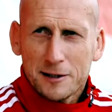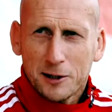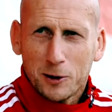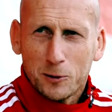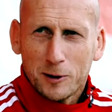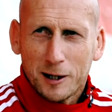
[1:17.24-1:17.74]

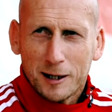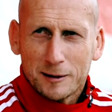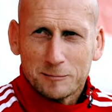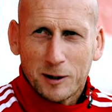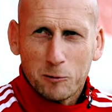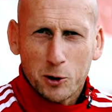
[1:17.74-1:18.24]
So
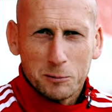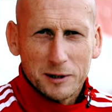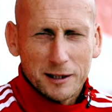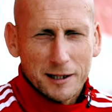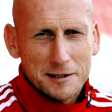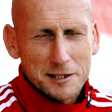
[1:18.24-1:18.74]
I want to
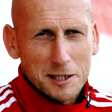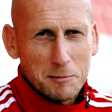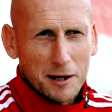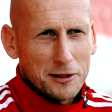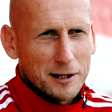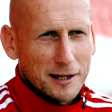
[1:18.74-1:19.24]
be in the team.
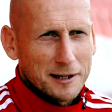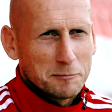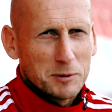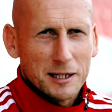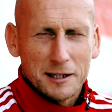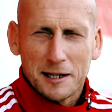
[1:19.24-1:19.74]
I think I
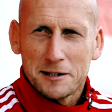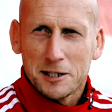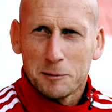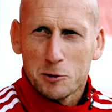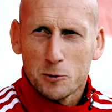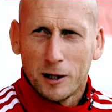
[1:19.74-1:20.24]
can be in that
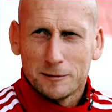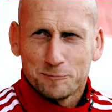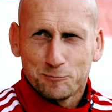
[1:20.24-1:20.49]
team as well.